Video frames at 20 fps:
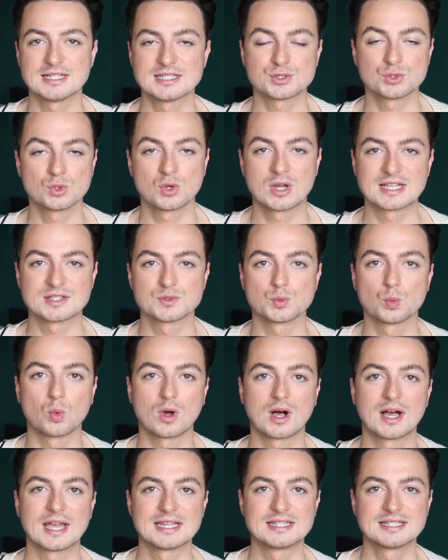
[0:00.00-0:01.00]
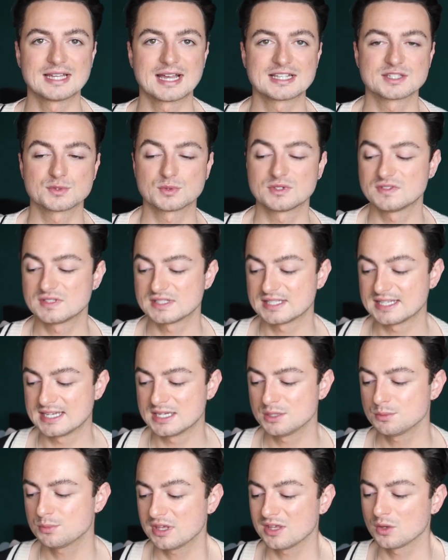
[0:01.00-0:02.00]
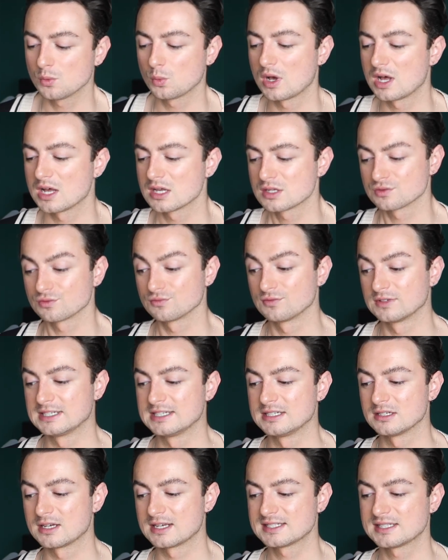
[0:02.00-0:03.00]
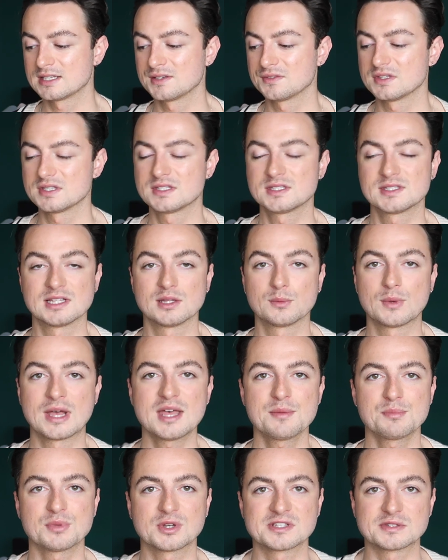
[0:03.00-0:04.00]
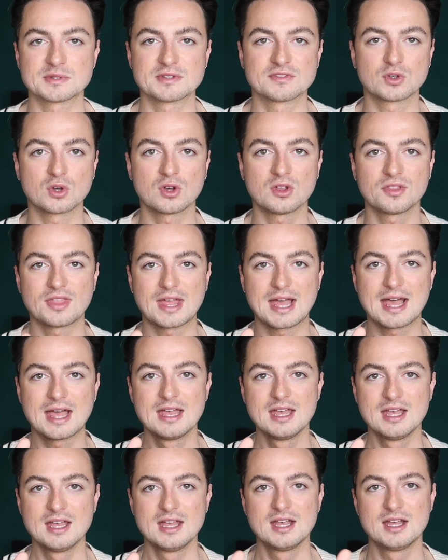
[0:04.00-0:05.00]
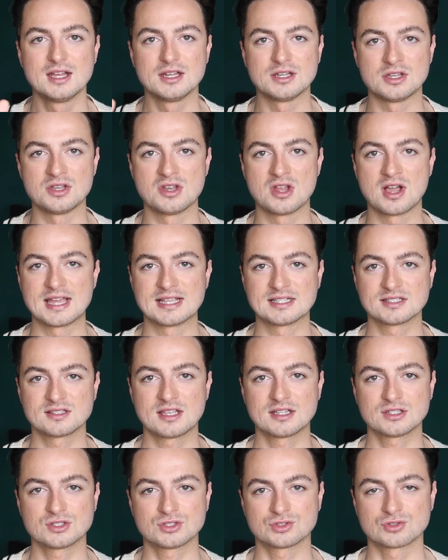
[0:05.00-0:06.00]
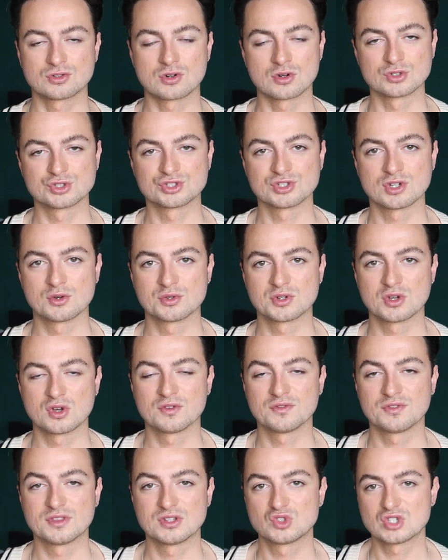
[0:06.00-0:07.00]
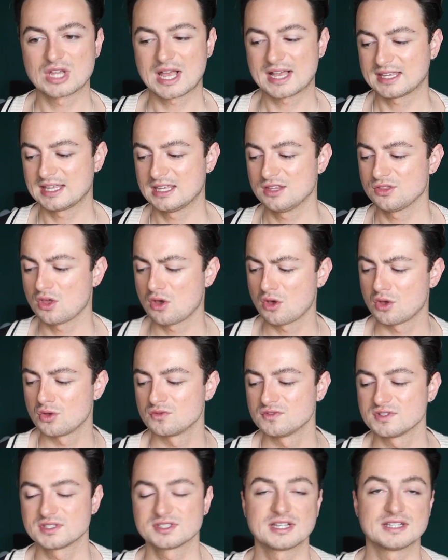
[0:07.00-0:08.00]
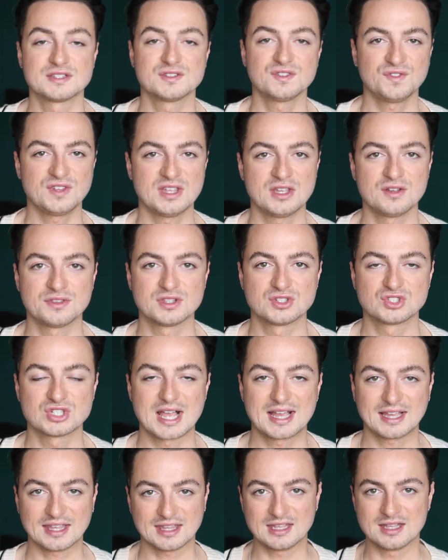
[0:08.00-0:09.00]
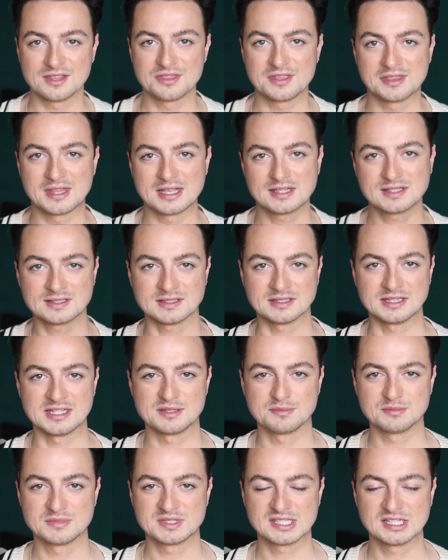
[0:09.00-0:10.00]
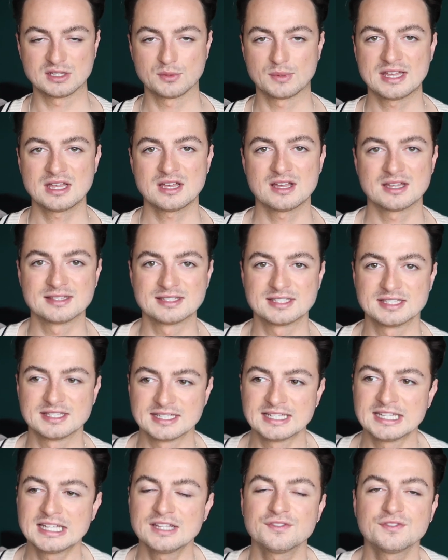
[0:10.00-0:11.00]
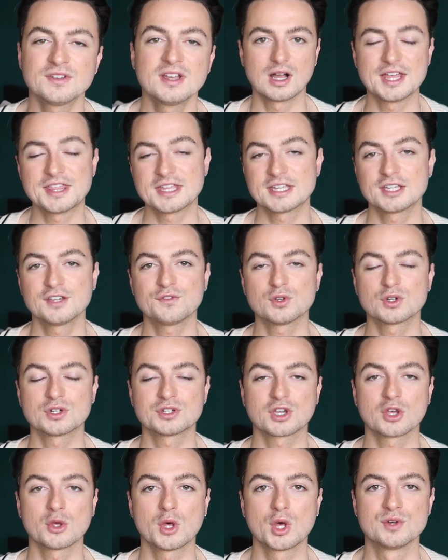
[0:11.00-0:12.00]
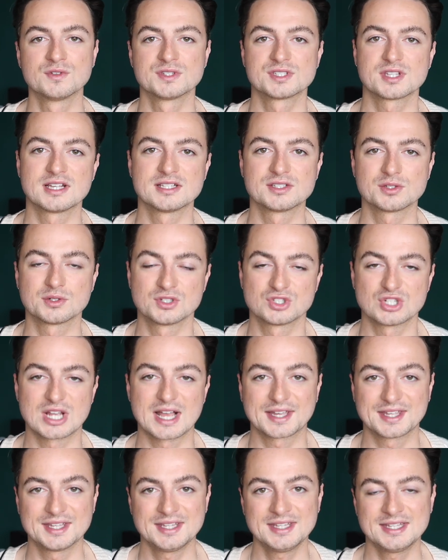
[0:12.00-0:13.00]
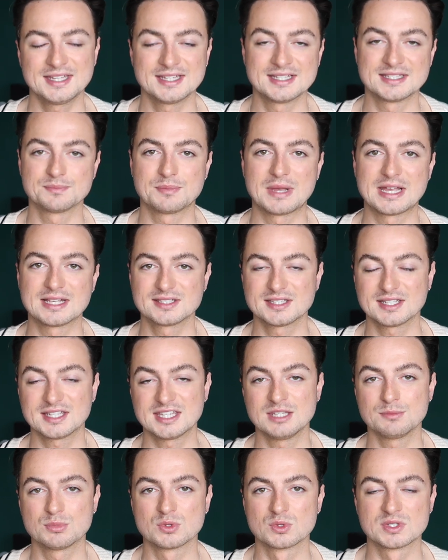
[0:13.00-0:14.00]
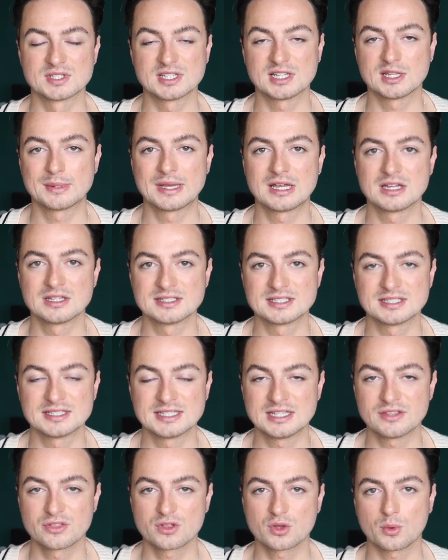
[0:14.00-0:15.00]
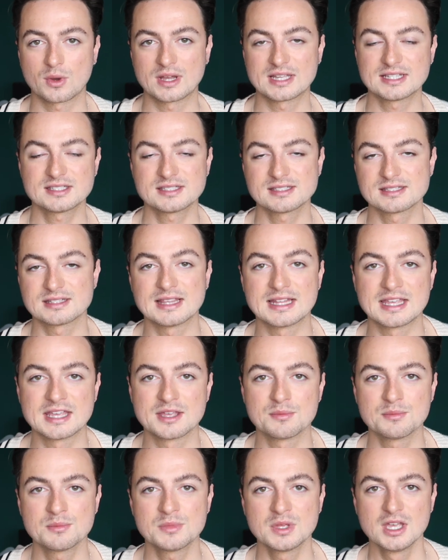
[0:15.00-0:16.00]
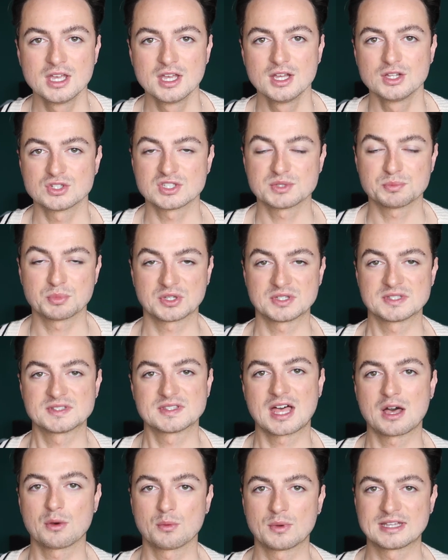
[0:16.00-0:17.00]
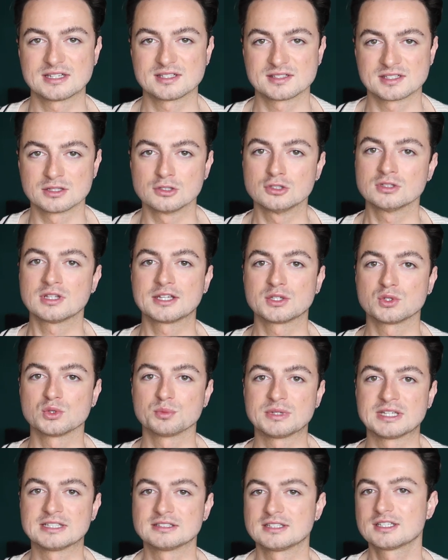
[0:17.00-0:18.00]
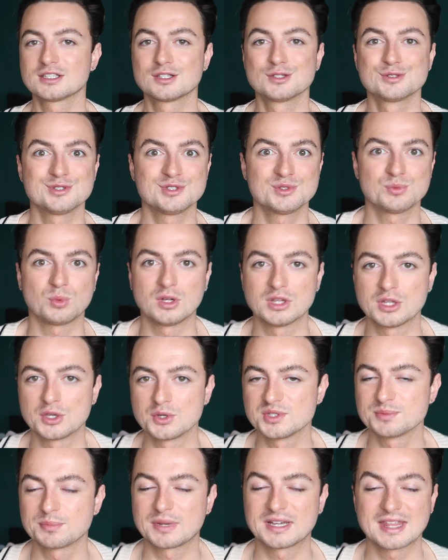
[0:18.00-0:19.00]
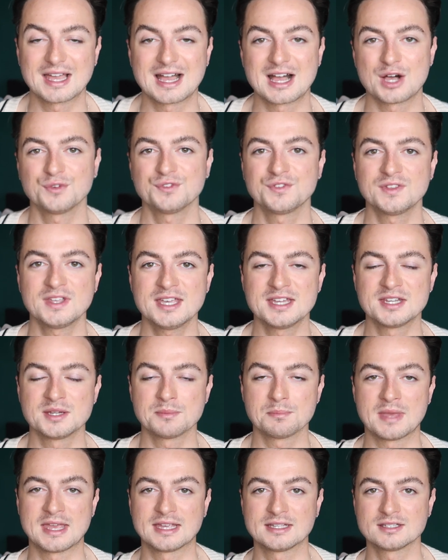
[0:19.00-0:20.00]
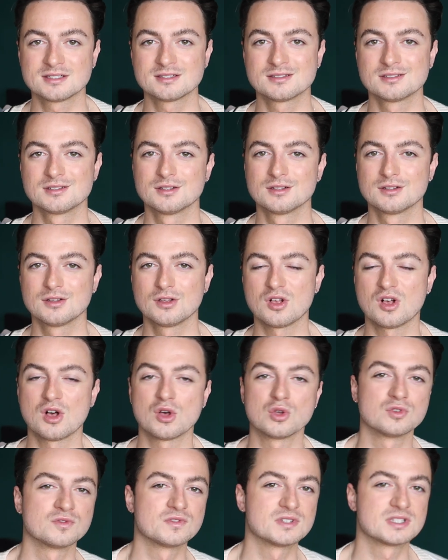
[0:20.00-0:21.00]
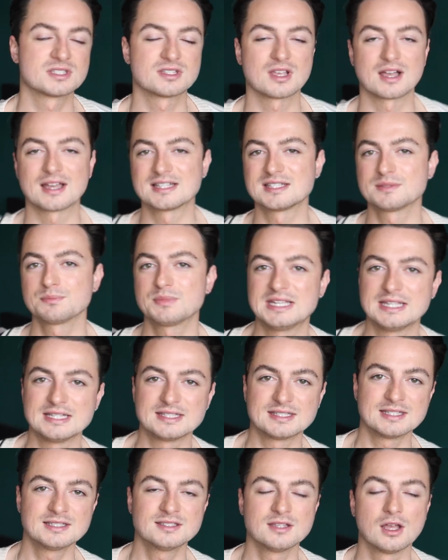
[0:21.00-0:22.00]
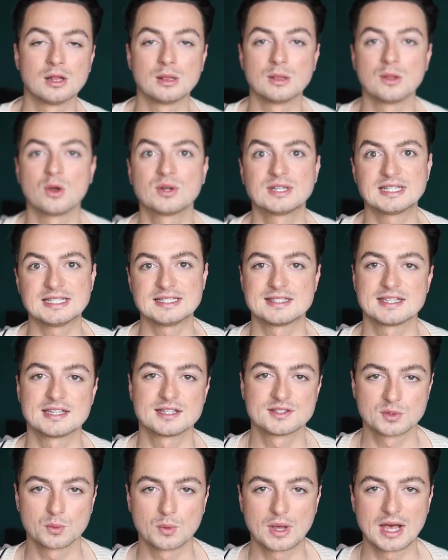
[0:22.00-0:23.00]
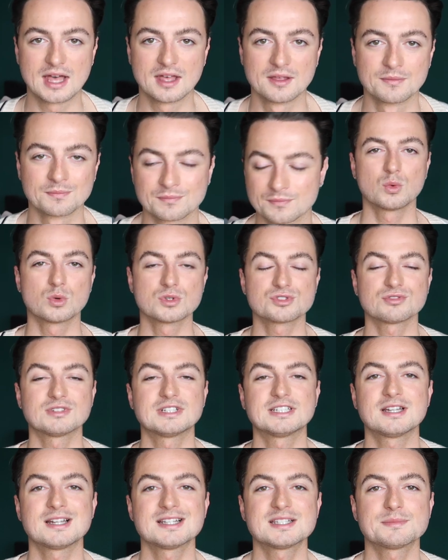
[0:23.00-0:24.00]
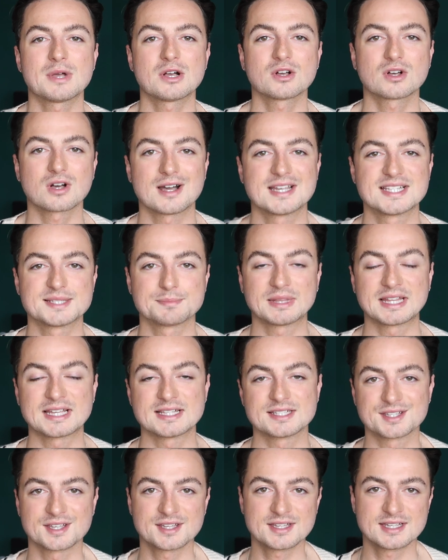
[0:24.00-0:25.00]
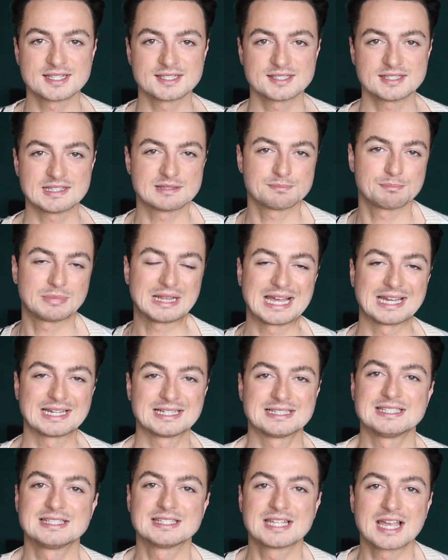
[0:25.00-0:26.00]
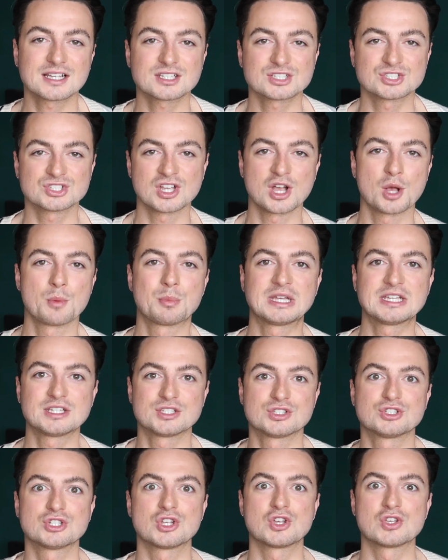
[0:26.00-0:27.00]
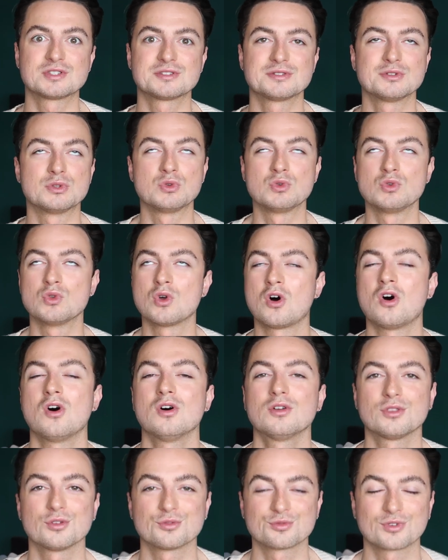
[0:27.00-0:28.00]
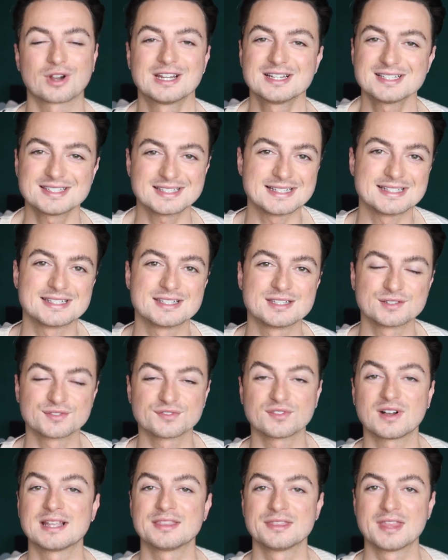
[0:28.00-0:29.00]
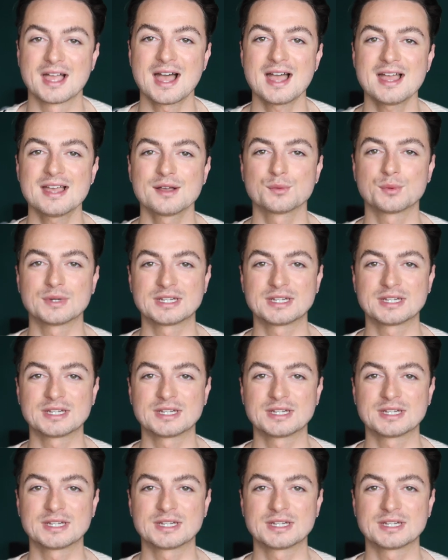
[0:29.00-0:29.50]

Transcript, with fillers: It's not as wide as we've seen, but it works really nicely with this silhouette because we've got that nice, like strong shoulder of the jacket, the oversized fit of the jacket, and then that slim silhouette underneath. I think if you're gonna go oversized on a jacket, it is best to keep your silhouette underneath quite slim, just because that way it doesn't look like you're being like swallowed by the outfit and it makes oversized pieces a lot easier to wear. What's really nice about Kai's blazer is this blankety texture, but it's just not the right season to find that.